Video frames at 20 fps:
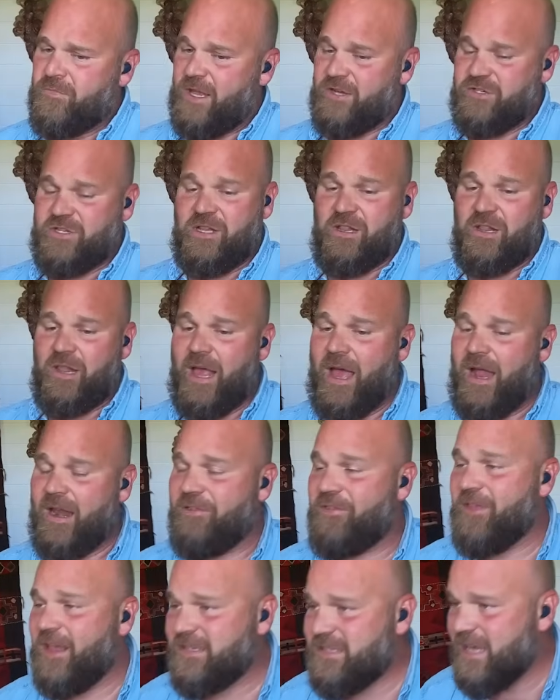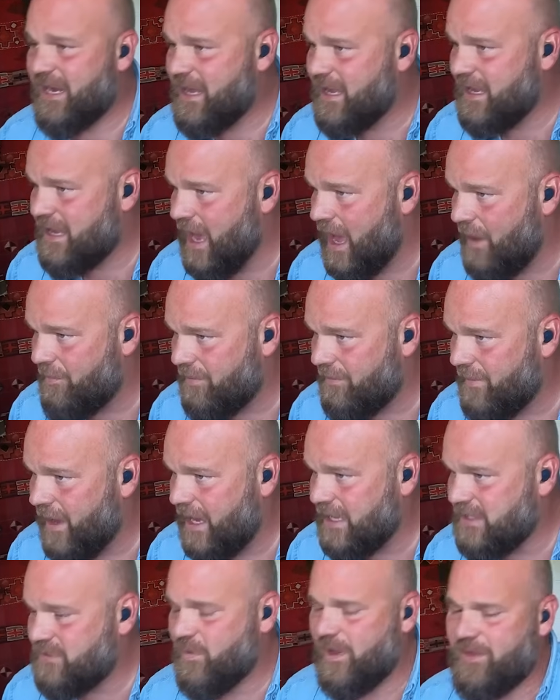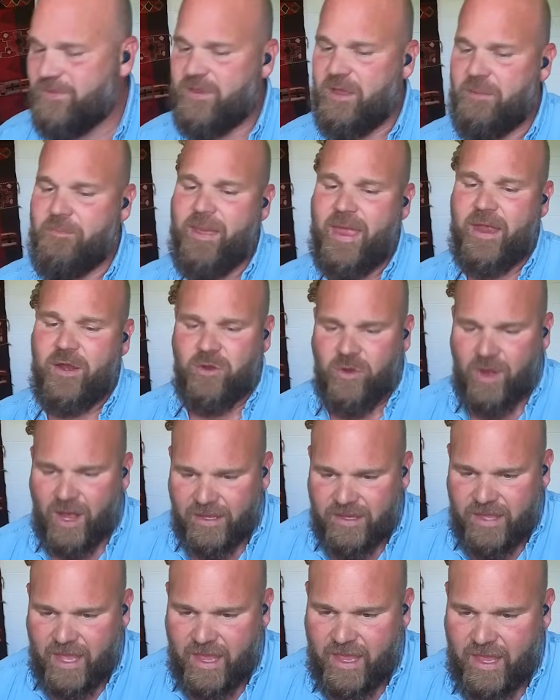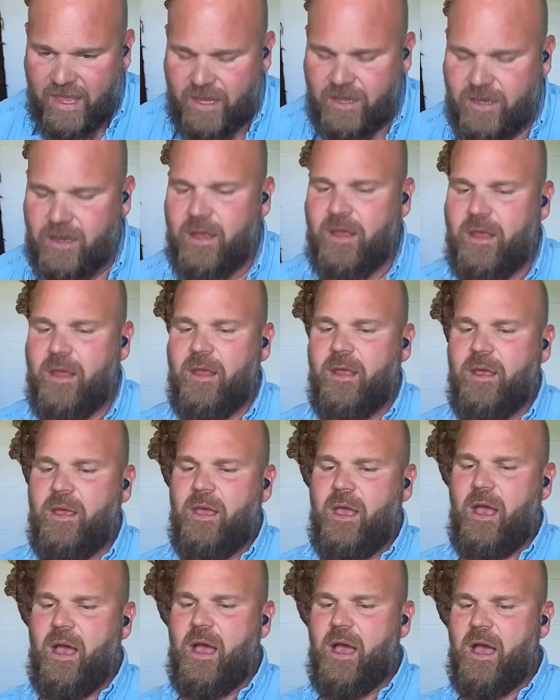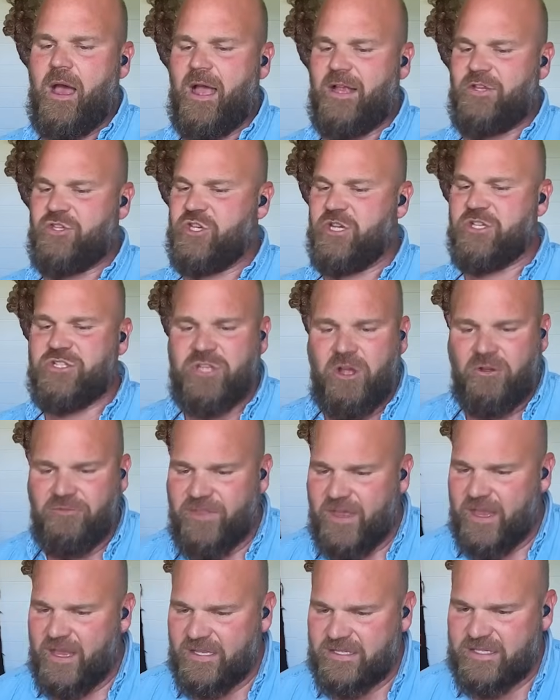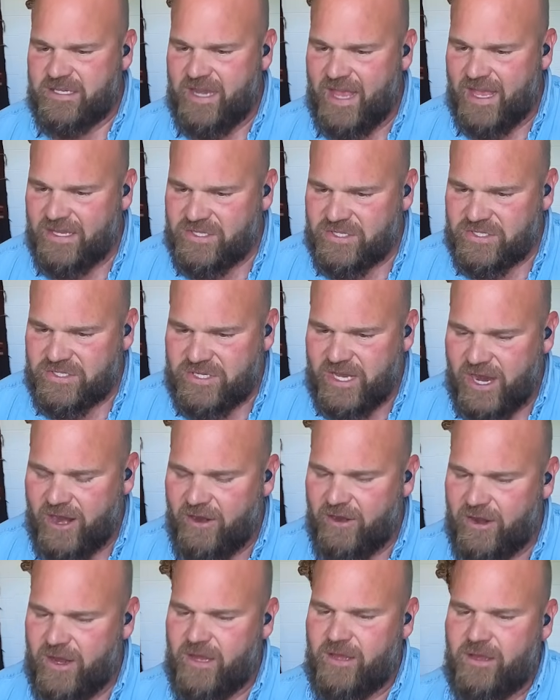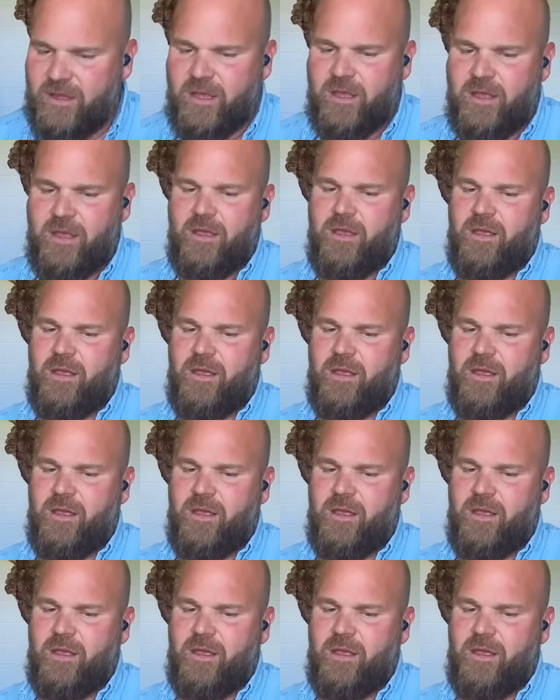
There's a lot of things I can compromise with. Tomato, I can't. I just don't think it's necessary.